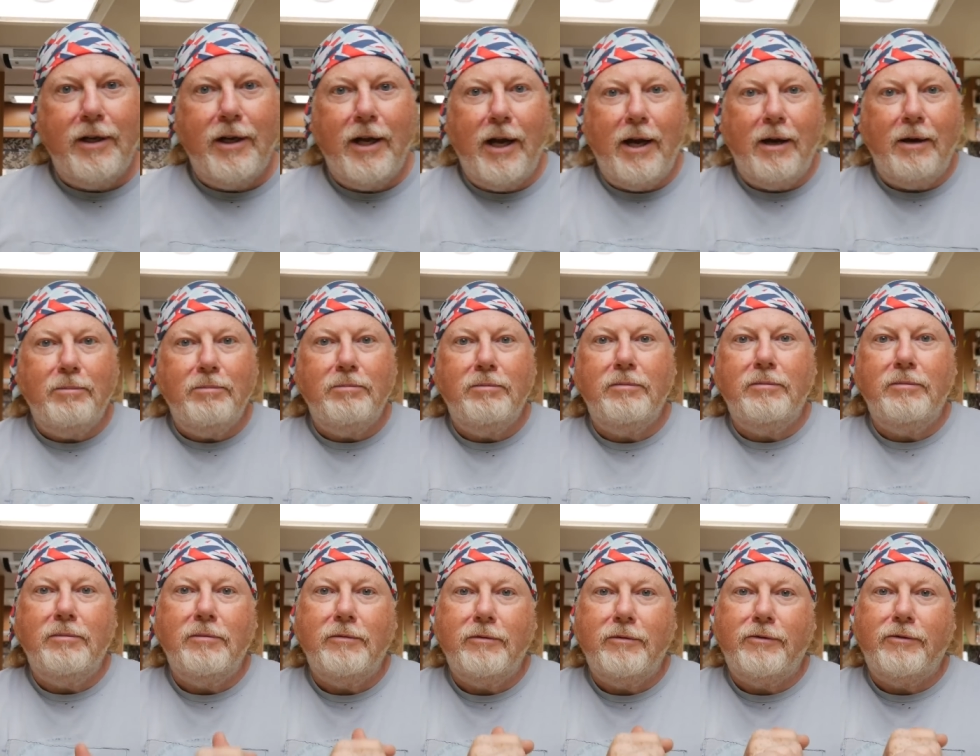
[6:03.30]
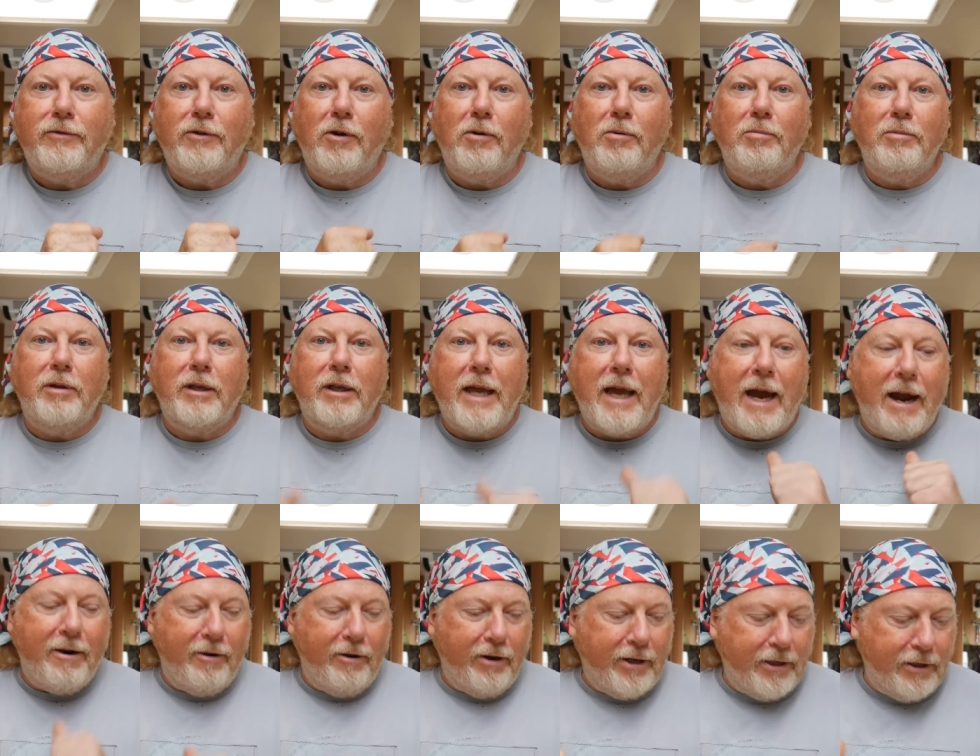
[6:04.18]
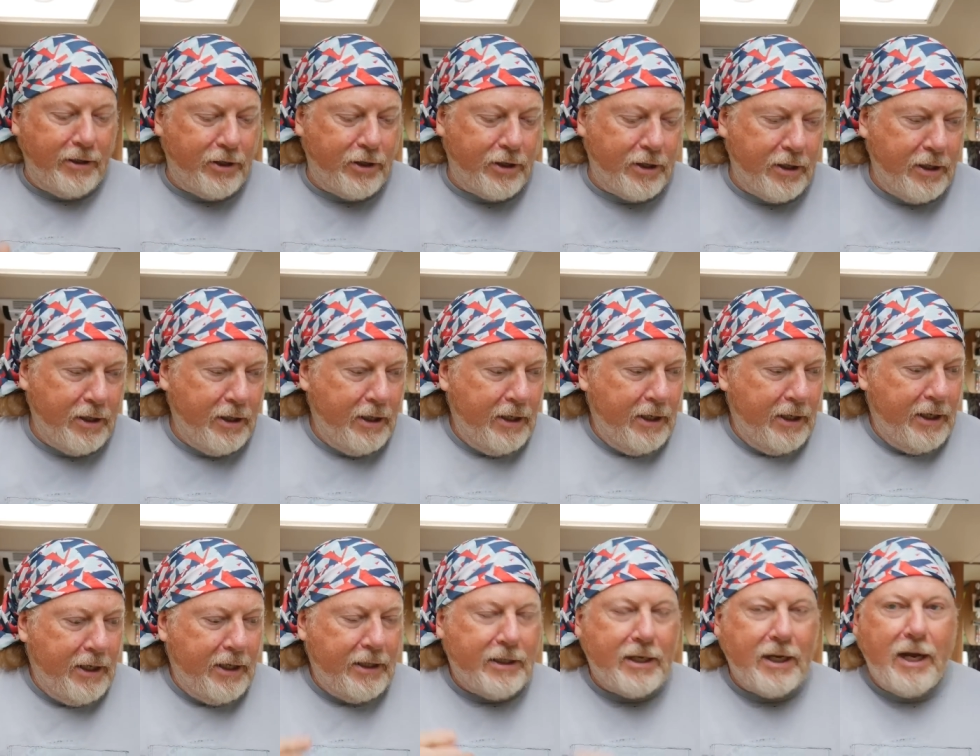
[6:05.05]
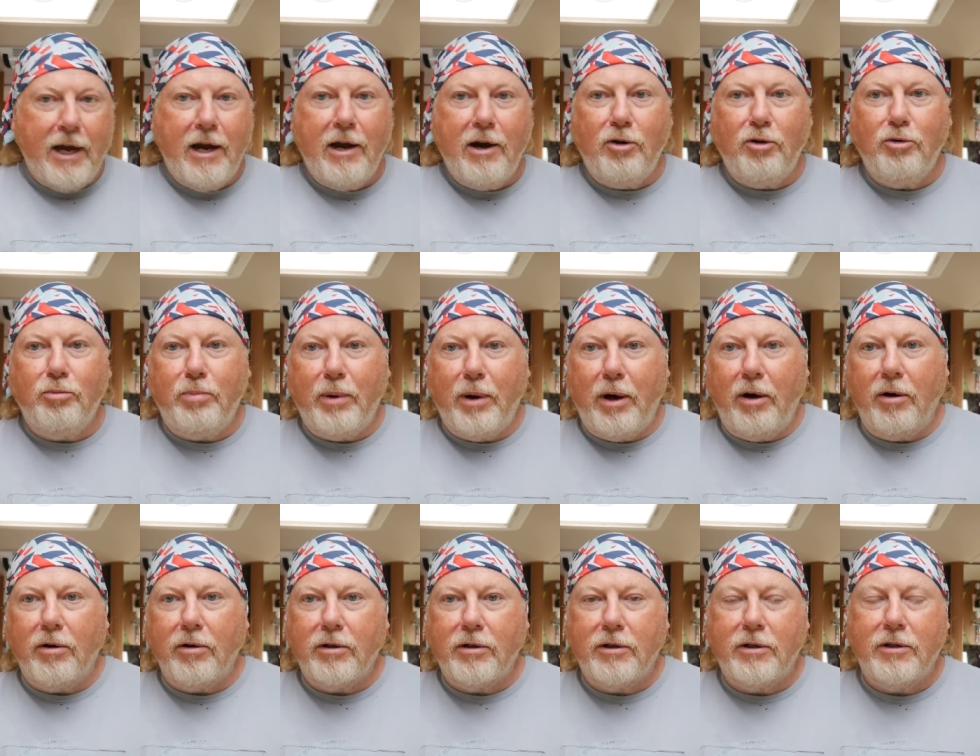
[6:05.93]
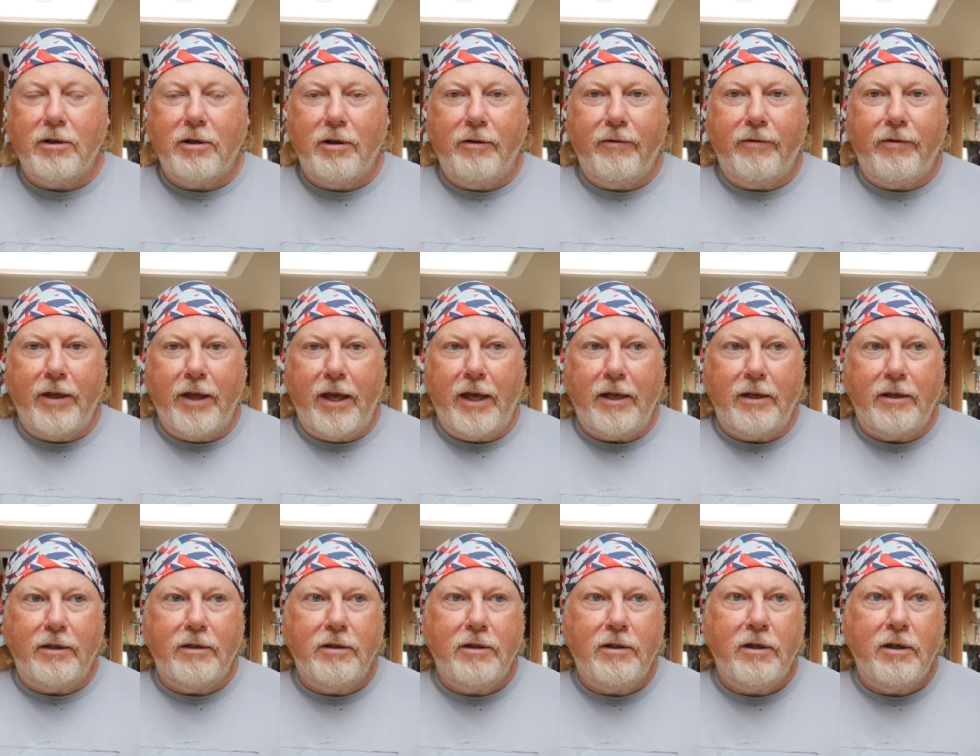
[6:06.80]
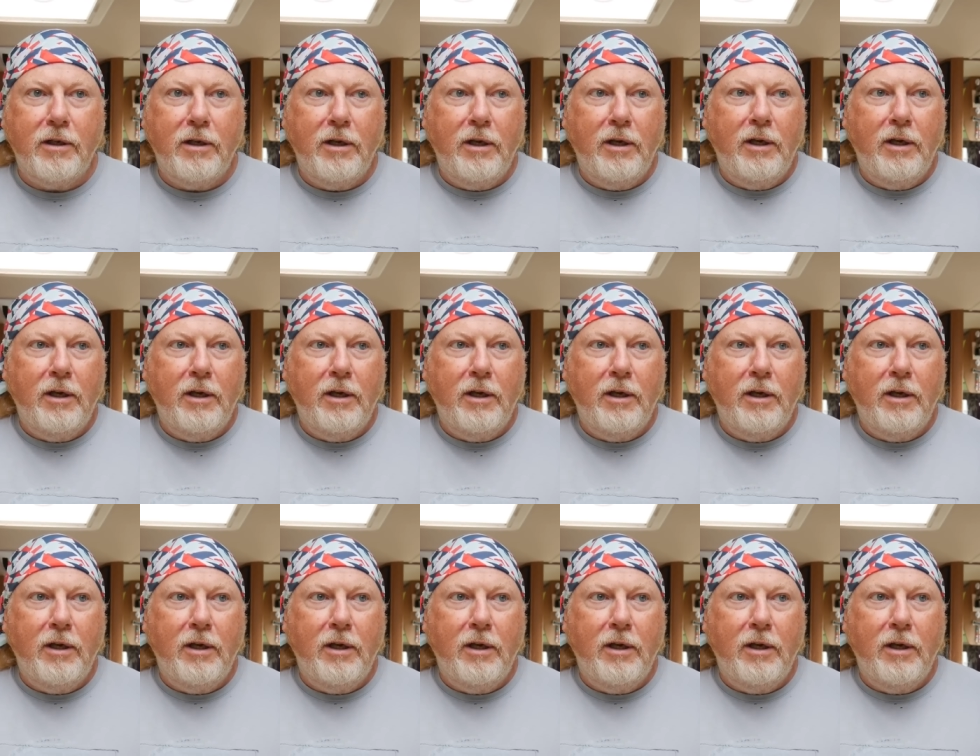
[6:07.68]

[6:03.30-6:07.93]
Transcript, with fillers: um, from the garage. It's that whole box of things.